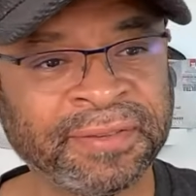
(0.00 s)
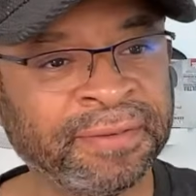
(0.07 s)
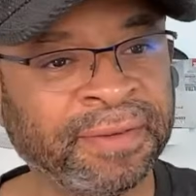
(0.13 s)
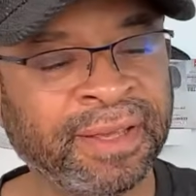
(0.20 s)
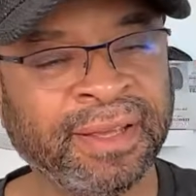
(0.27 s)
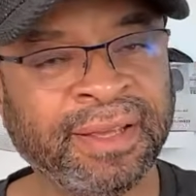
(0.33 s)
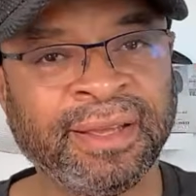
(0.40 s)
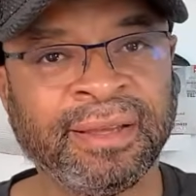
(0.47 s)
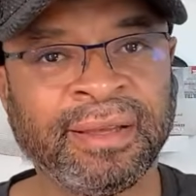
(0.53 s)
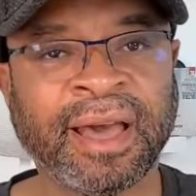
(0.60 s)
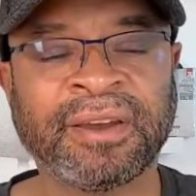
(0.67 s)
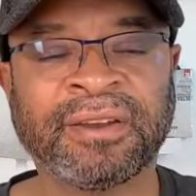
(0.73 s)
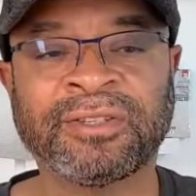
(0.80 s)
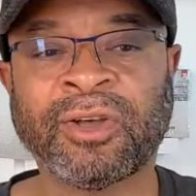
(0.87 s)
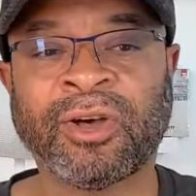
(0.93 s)
And
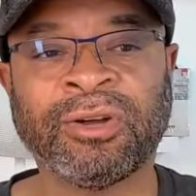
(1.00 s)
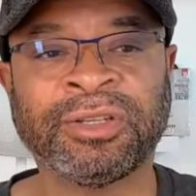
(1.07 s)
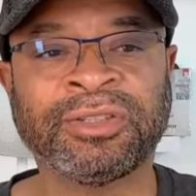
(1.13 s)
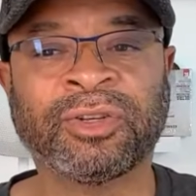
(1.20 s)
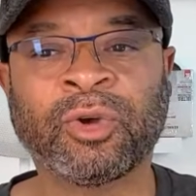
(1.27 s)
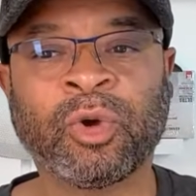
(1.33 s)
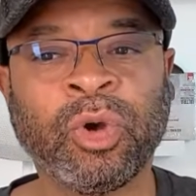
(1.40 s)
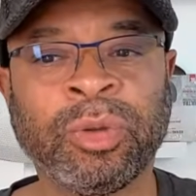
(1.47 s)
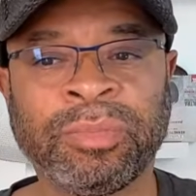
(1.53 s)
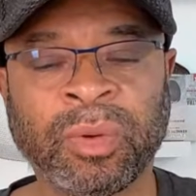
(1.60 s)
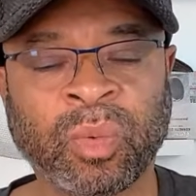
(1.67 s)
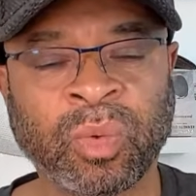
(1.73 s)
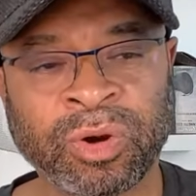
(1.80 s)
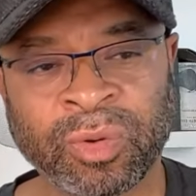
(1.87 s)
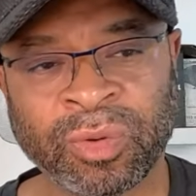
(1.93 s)
how does all this
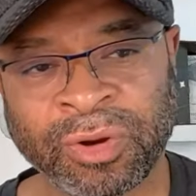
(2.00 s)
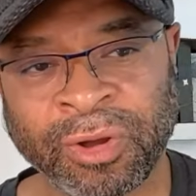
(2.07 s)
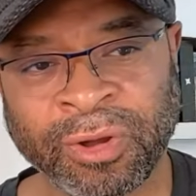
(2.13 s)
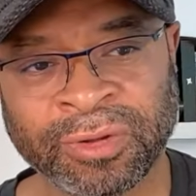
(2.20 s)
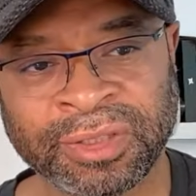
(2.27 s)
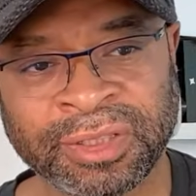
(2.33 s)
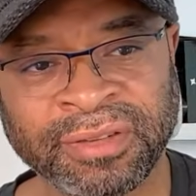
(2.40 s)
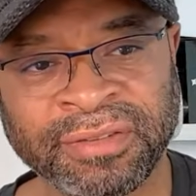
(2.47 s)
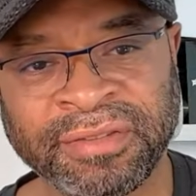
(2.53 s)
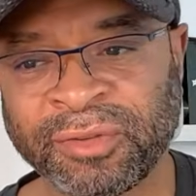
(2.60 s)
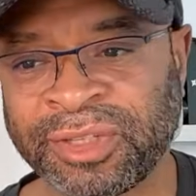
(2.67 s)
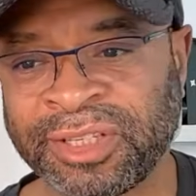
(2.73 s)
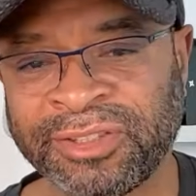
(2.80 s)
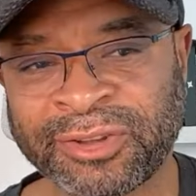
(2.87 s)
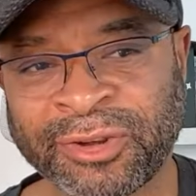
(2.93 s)
equipment work with all this
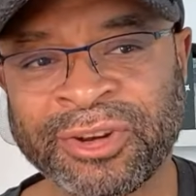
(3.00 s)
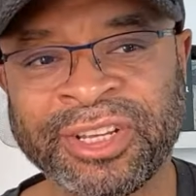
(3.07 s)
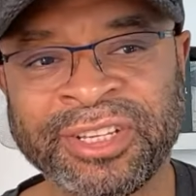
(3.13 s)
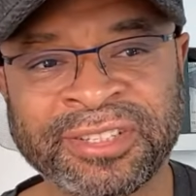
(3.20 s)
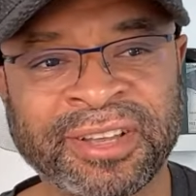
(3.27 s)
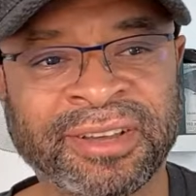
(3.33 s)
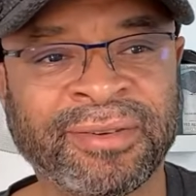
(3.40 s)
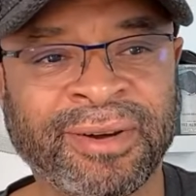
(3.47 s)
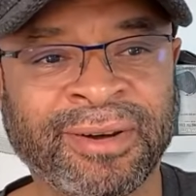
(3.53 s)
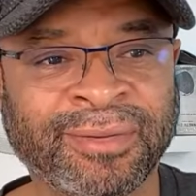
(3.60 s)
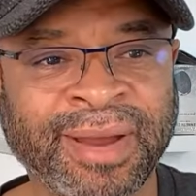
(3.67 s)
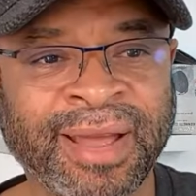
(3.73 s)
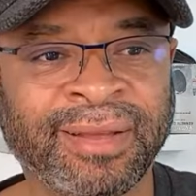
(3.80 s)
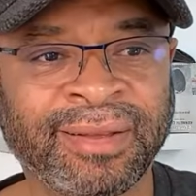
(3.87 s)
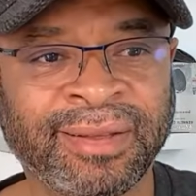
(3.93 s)
filthy, dirty stuff all
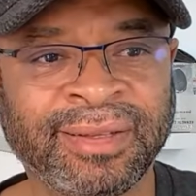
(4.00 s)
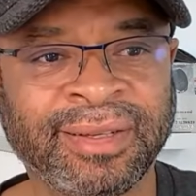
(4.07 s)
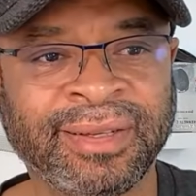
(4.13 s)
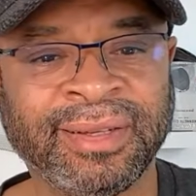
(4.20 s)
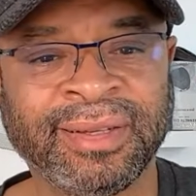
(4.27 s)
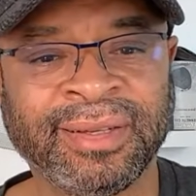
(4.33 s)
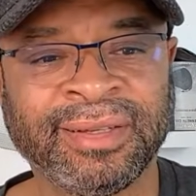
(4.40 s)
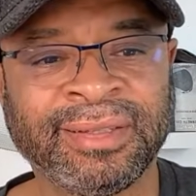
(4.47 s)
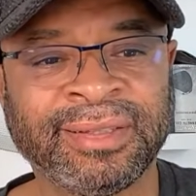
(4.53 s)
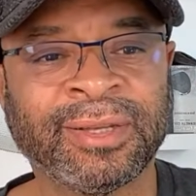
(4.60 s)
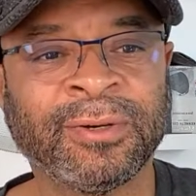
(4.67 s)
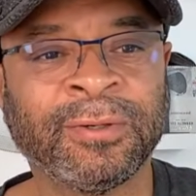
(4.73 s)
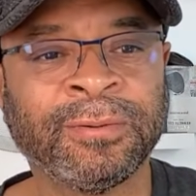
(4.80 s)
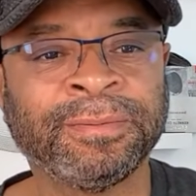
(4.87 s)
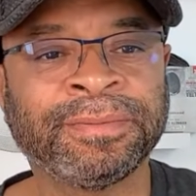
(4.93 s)
around?
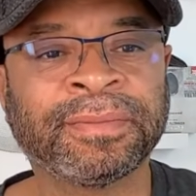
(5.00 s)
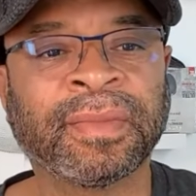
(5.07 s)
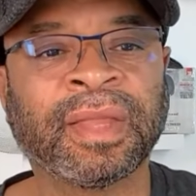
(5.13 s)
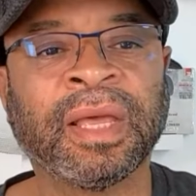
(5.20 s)
So